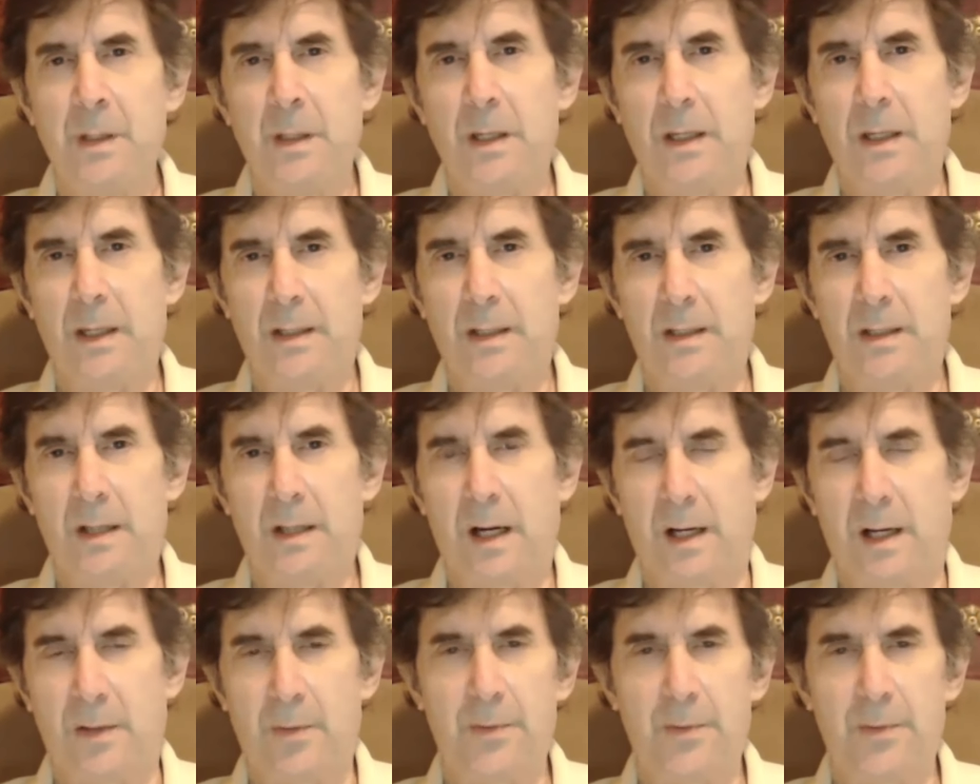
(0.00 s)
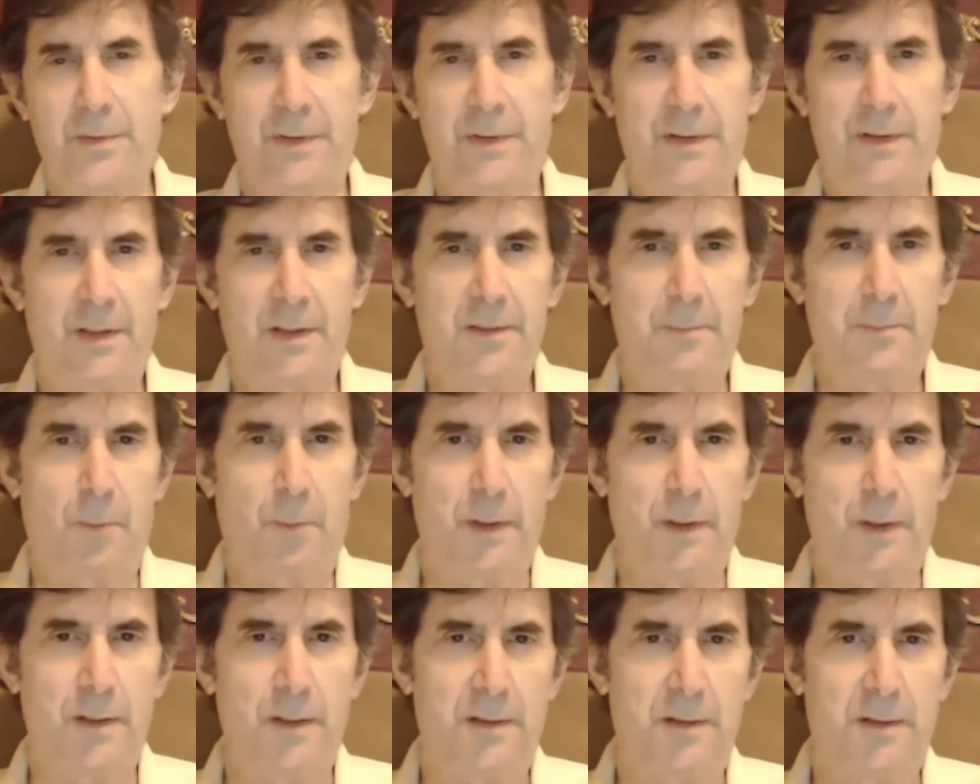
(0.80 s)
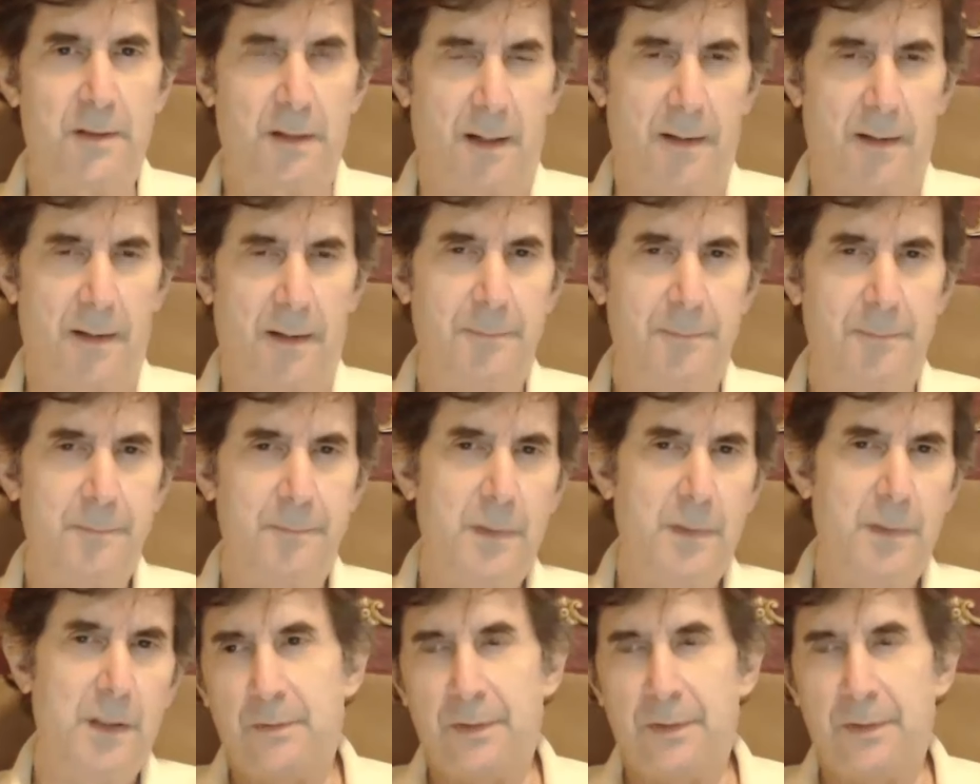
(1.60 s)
in Congress at this point in time.